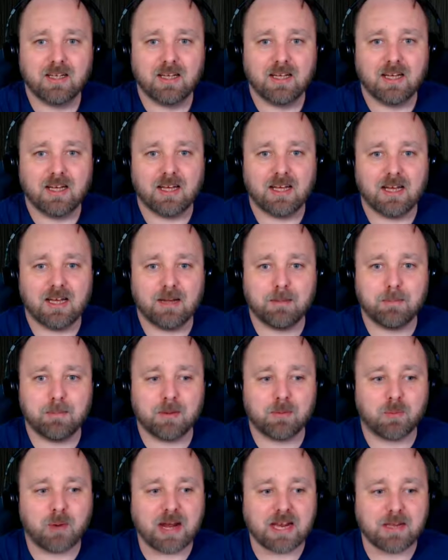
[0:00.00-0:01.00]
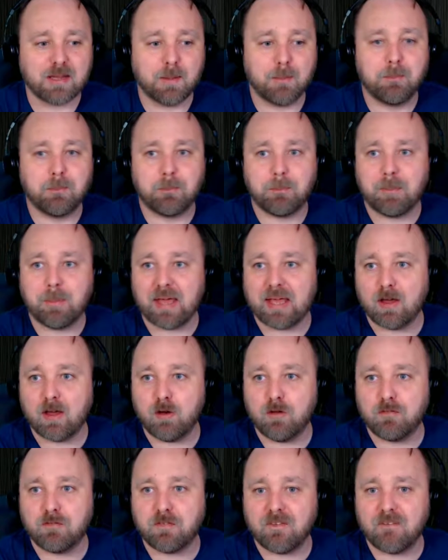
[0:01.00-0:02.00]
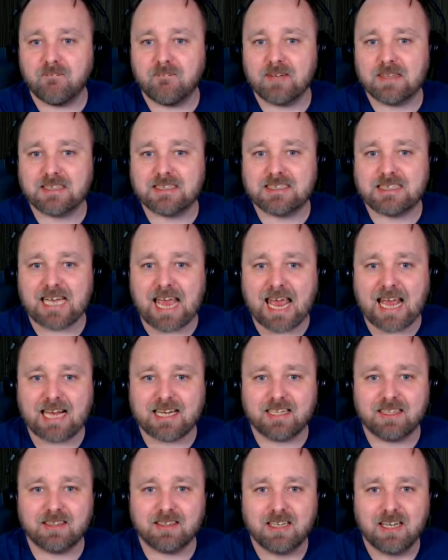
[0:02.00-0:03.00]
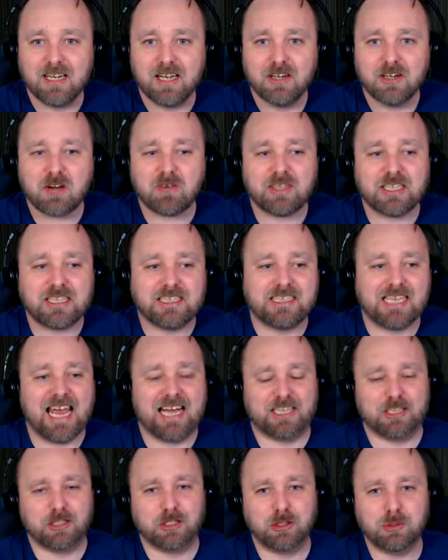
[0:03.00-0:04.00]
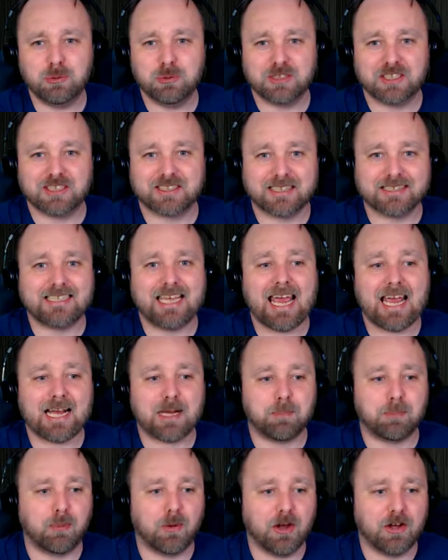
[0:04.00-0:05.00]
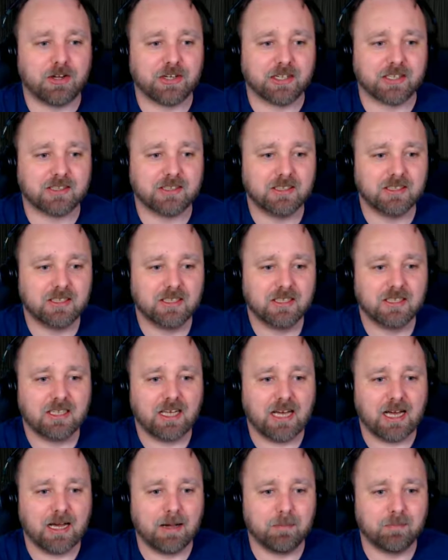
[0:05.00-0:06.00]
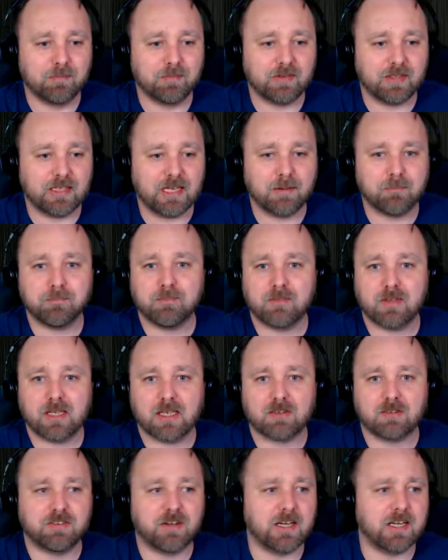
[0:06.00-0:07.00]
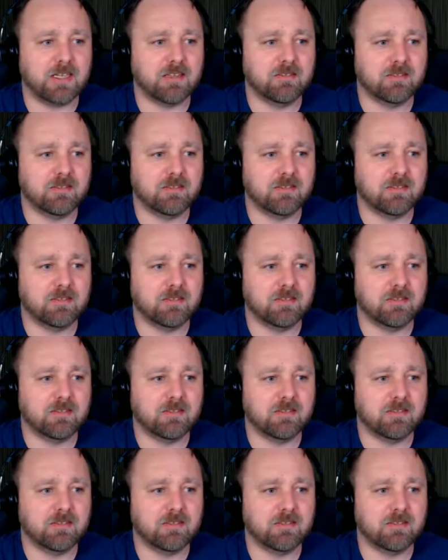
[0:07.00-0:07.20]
Right, a bit of tech, not really tech news, it's a tech product. Yep, that's fine.